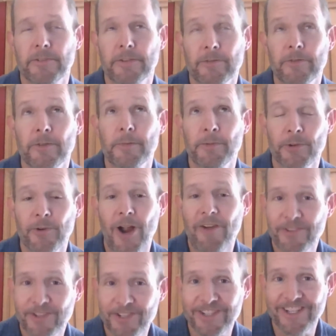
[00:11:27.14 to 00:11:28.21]

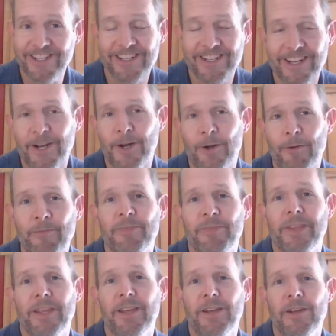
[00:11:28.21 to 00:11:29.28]
cryptographically,
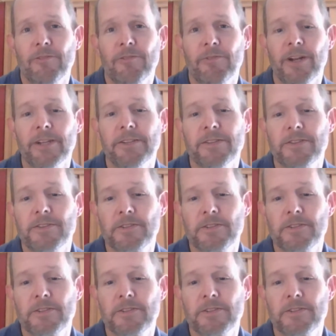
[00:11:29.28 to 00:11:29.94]
right?